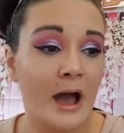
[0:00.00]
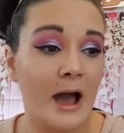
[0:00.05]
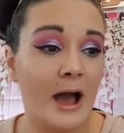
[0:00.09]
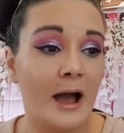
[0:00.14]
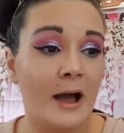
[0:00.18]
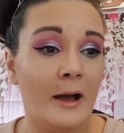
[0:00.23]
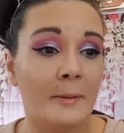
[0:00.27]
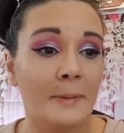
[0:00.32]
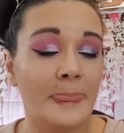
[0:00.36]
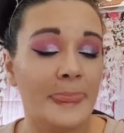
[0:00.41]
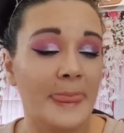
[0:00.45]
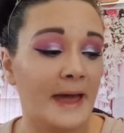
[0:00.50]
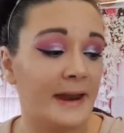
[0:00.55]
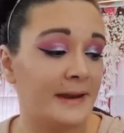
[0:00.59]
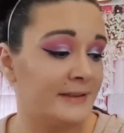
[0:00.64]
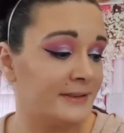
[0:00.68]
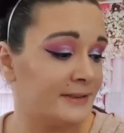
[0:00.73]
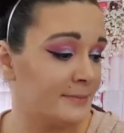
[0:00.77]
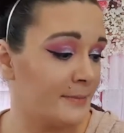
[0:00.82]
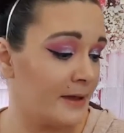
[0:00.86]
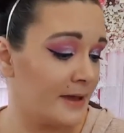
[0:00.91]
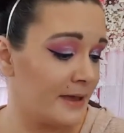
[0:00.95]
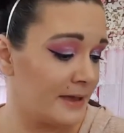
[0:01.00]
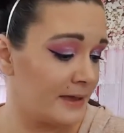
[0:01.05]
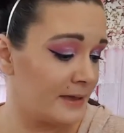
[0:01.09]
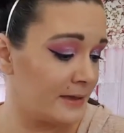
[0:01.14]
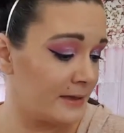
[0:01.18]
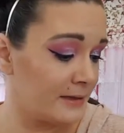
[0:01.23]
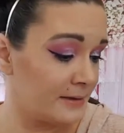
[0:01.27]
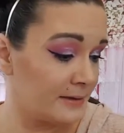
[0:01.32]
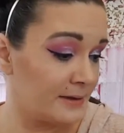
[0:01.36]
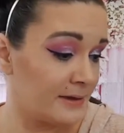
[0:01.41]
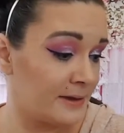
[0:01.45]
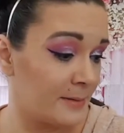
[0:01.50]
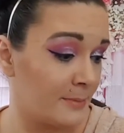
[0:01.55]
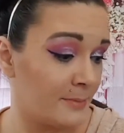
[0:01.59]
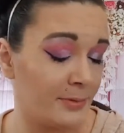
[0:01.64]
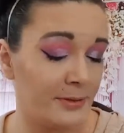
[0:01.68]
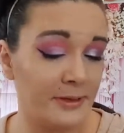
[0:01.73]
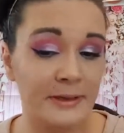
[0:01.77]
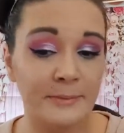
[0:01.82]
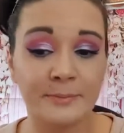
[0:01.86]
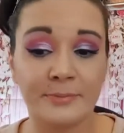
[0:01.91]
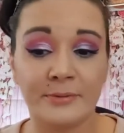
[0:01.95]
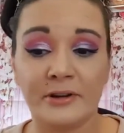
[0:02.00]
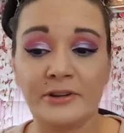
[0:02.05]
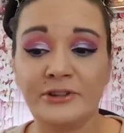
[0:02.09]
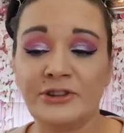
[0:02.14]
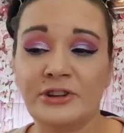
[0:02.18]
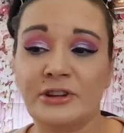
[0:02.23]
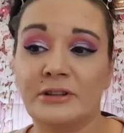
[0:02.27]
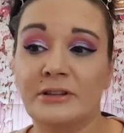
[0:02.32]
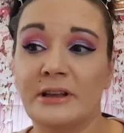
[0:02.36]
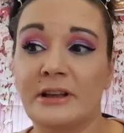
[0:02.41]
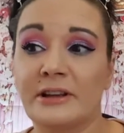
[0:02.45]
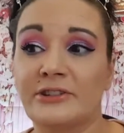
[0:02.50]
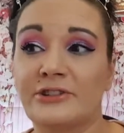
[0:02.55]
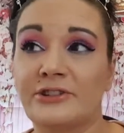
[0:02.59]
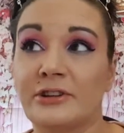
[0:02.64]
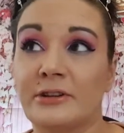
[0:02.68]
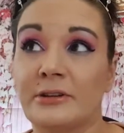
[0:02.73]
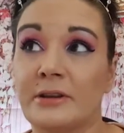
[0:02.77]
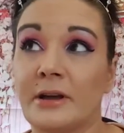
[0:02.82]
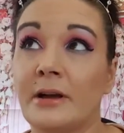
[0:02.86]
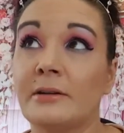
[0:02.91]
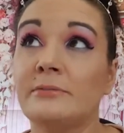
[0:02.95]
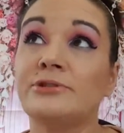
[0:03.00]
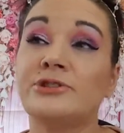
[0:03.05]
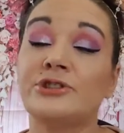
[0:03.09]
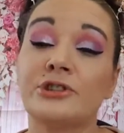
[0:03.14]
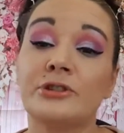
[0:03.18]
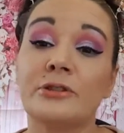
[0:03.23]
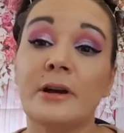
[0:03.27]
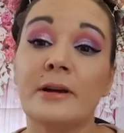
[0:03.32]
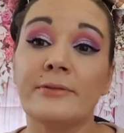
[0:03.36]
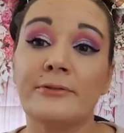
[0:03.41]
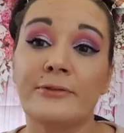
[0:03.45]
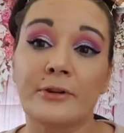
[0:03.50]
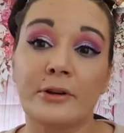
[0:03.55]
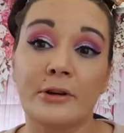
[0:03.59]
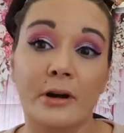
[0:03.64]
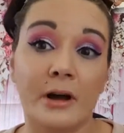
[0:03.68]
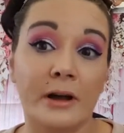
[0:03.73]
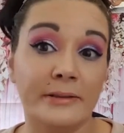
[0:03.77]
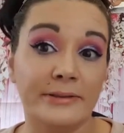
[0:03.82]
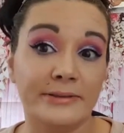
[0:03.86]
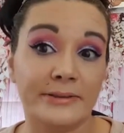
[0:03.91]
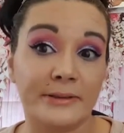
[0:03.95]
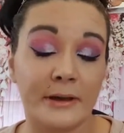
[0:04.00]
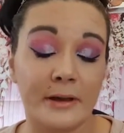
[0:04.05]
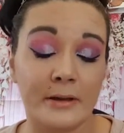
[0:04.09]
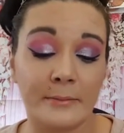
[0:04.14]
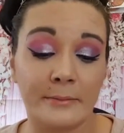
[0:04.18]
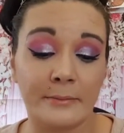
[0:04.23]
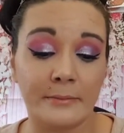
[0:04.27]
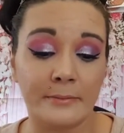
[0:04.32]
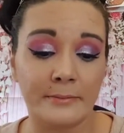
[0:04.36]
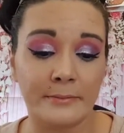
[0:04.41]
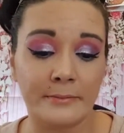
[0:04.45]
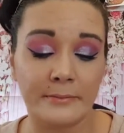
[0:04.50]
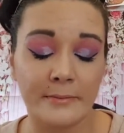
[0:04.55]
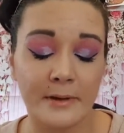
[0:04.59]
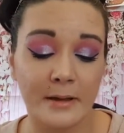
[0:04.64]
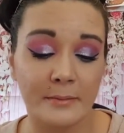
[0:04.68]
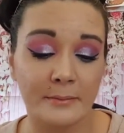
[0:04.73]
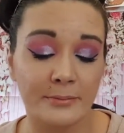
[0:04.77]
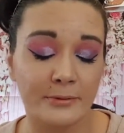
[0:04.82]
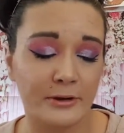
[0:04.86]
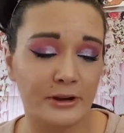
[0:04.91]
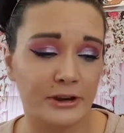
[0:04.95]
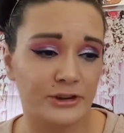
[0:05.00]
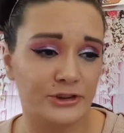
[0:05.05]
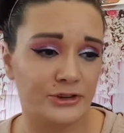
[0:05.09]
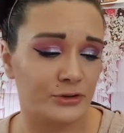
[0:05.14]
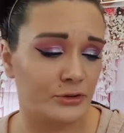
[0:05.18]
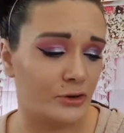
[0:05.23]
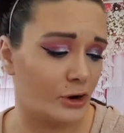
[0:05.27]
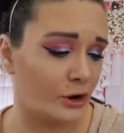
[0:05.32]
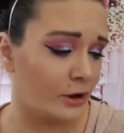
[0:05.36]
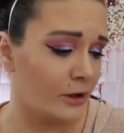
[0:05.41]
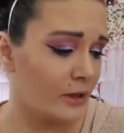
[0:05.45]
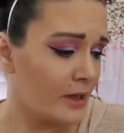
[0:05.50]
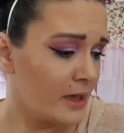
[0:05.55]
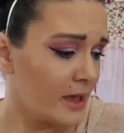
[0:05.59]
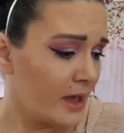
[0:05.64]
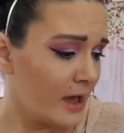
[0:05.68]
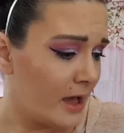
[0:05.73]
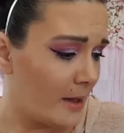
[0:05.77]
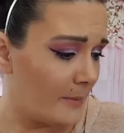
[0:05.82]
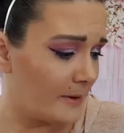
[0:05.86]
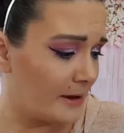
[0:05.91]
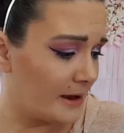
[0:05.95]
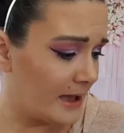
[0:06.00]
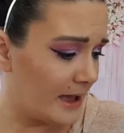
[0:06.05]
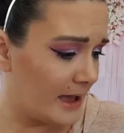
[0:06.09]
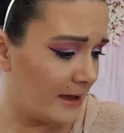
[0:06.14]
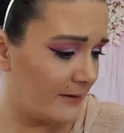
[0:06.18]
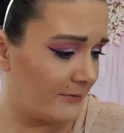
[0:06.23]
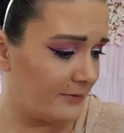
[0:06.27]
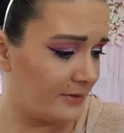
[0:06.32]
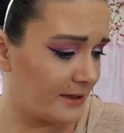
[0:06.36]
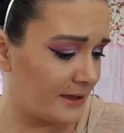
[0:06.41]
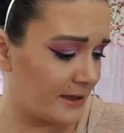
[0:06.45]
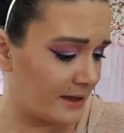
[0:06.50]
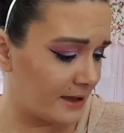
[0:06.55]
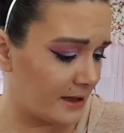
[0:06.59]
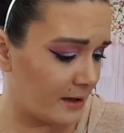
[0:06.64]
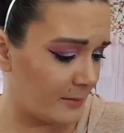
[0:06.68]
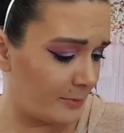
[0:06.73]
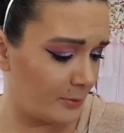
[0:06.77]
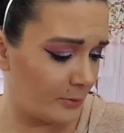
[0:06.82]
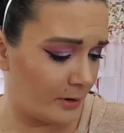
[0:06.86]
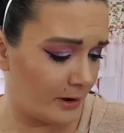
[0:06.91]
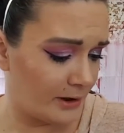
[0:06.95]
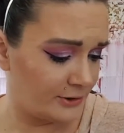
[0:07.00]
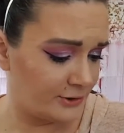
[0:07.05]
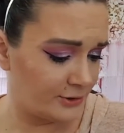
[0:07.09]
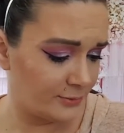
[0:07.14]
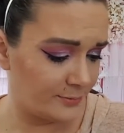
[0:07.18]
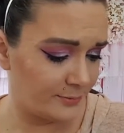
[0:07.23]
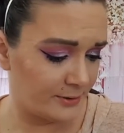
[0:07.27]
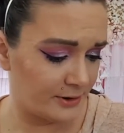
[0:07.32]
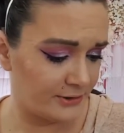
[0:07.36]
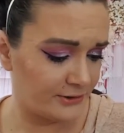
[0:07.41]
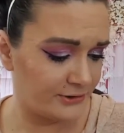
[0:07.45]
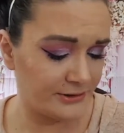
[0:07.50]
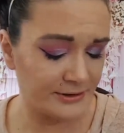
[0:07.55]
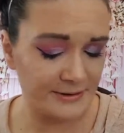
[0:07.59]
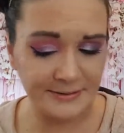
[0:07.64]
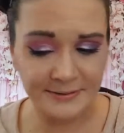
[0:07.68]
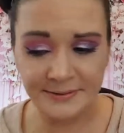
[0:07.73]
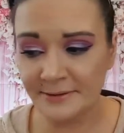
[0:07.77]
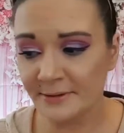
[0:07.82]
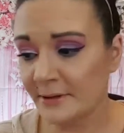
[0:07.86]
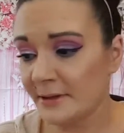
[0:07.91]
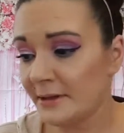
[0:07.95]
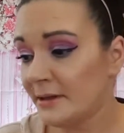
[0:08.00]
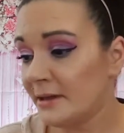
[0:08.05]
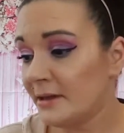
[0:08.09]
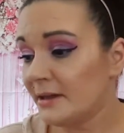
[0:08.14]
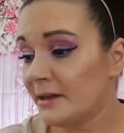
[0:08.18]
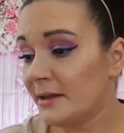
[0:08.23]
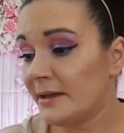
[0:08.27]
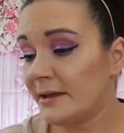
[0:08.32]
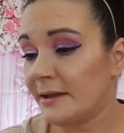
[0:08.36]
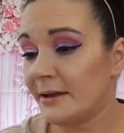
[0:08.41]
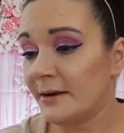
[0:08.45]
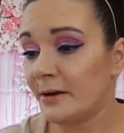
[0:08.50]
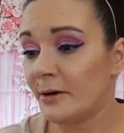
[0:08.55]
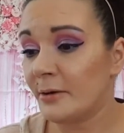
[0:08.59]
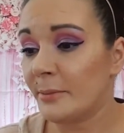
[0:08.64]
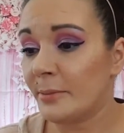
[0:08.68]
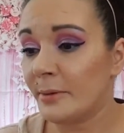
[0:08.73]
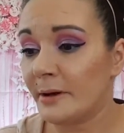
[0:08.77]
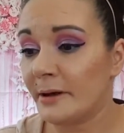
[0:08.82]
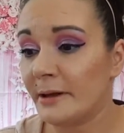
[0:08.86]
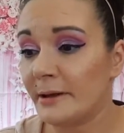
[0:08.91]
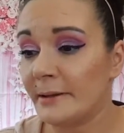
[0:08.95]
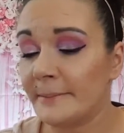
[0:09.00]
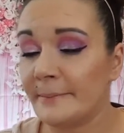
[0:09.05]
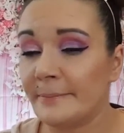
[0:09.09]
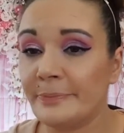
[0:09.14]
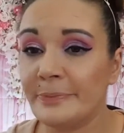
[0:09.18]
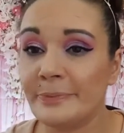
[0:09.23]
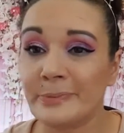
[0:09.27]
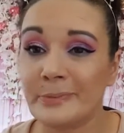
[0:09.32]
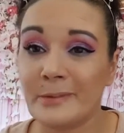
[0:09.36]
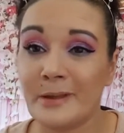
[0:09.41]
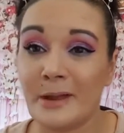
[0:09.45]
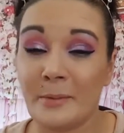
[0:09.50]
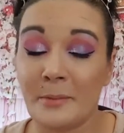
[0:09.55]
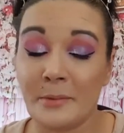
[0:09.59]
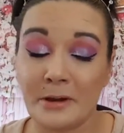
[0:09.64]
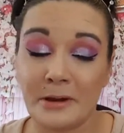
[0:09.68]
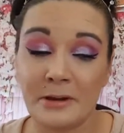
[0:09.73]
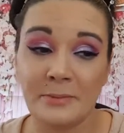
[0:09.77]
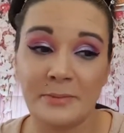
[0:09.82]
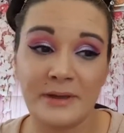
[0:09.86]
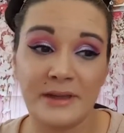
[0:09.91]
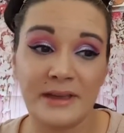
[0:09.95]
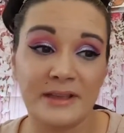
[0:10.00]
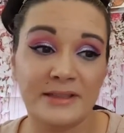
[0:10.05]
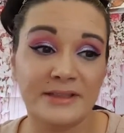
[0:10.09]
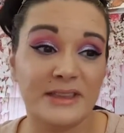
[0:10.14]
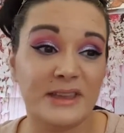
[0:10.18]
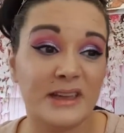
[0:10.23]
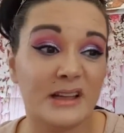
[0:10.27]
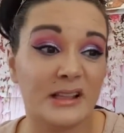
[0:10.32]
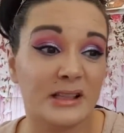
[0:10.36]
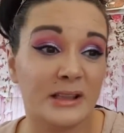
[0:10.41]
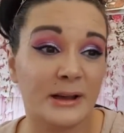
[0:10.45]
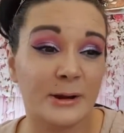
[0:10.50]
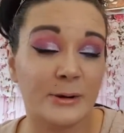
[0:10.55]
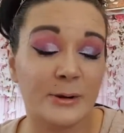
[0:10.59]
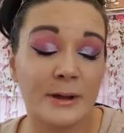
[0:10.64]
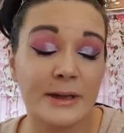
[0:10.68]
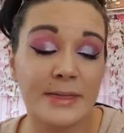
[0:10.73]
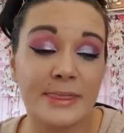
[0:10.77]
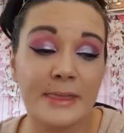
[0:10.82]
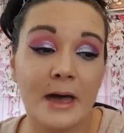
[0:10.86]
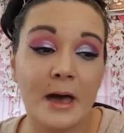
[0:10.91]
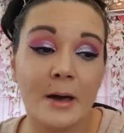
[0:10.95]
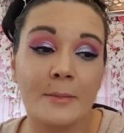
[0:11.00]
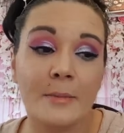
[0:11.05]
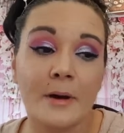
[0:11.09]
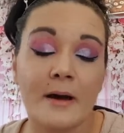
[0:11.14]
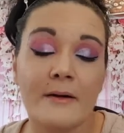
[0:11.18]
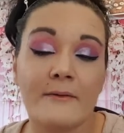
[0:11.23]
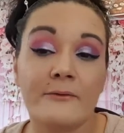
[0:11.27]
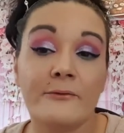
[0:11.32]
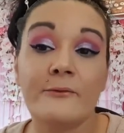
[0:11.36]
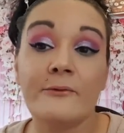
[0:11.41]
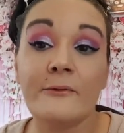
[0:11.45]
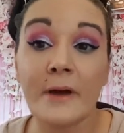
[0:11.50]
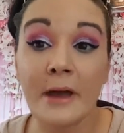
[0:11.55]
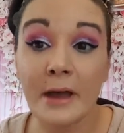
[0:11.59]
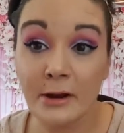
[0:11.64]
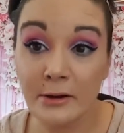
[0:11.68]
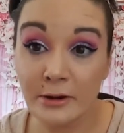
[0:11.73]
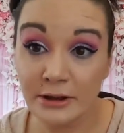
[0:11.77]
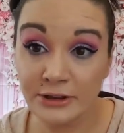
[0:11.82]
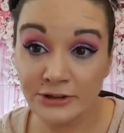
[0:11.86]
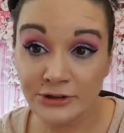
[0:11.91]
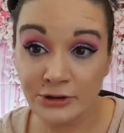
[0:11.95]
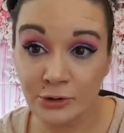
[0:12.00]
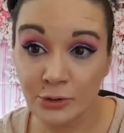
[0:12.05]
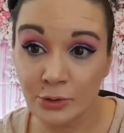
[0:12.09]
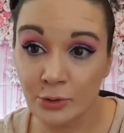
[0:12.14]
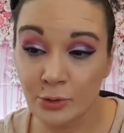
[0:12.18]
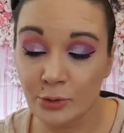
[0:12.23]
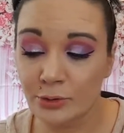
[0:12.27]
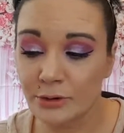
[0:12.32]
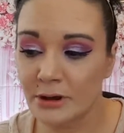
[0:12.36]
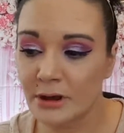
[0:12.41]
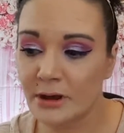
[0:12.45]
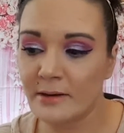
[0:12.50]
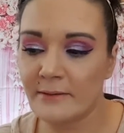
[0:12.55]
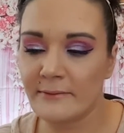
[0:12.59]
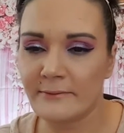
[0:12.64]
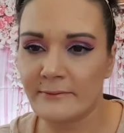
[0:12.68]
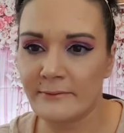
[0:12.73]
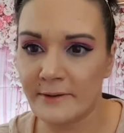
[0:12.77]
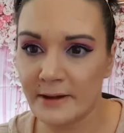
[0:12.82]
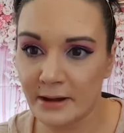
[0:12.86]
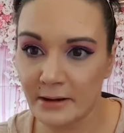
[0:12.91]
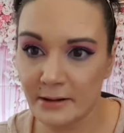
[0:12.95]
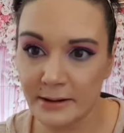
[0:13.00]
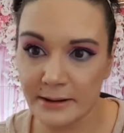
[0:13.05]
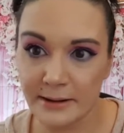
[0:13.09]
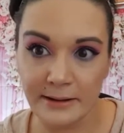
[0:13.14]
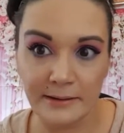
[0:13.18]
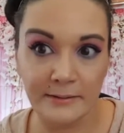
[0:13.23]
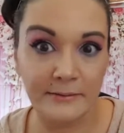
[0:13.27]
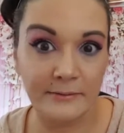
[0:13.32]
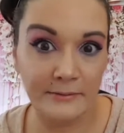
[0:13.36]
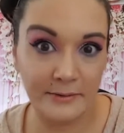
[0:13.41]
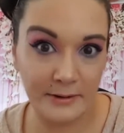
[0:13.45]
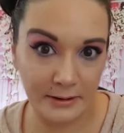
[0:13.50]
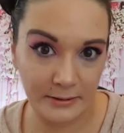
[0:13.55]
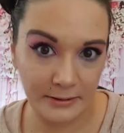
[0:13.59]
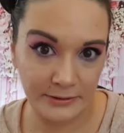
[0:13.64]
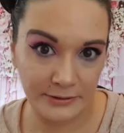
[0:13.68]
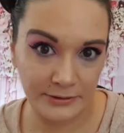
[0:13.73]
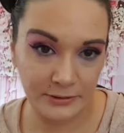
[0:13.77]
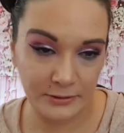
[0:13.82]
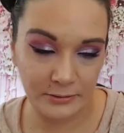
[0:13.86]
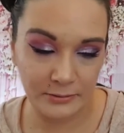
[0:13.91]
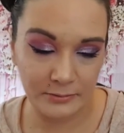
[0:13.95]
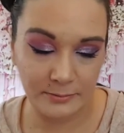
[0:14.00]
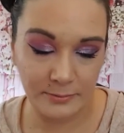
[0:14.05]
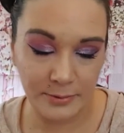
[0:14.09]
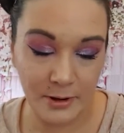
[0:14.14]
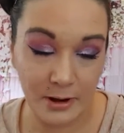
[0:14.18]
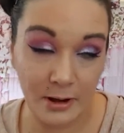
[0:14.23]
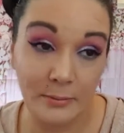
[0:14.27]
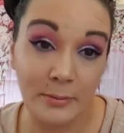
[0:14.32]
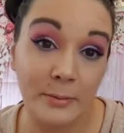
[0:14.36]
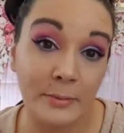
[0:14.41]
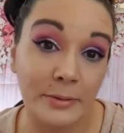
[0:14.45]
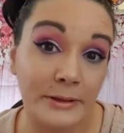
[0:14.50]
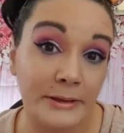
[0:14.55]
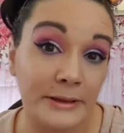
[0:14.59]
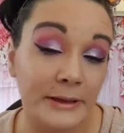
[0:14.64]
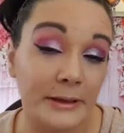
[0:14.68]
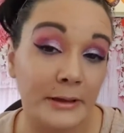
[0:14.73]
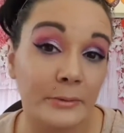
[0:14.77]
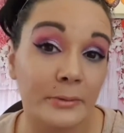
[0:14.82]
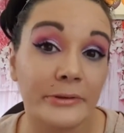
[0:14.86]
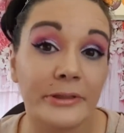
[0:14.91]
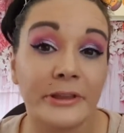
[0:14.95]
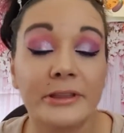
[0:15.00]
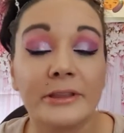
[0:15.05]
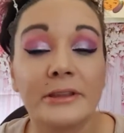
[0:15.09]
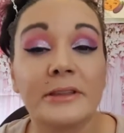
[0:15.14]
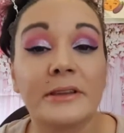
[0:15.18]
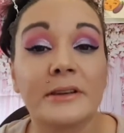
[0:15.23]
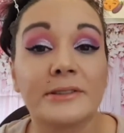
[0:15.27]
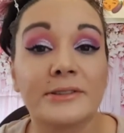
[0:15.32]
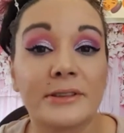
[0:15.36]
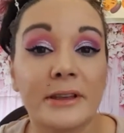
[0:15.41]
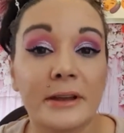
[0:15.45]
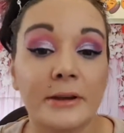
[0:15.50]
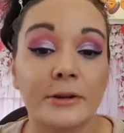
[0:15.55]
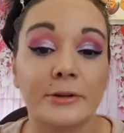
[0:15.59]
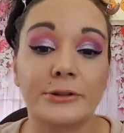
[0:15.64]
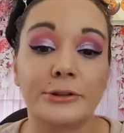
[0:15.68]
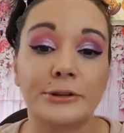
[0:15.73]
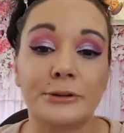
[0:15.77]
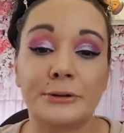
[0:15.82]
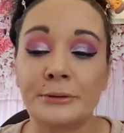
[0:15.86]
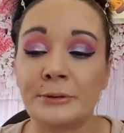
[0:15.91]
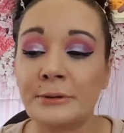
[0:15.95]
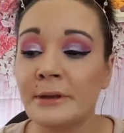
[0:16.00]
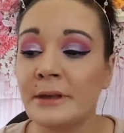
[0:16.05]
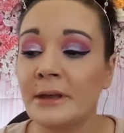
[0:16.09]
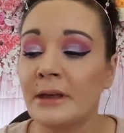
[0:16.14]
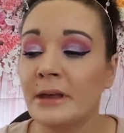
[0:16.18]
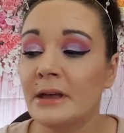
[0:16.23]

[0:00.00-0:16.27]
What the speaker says: That is my complete brush collection. I'm sure I forgot some. I'm pretty sure. I mean, I have like a couple hundred brushes here, but I'm going to be decluttering them very soon. Very, very soon. Probably within the next day or two.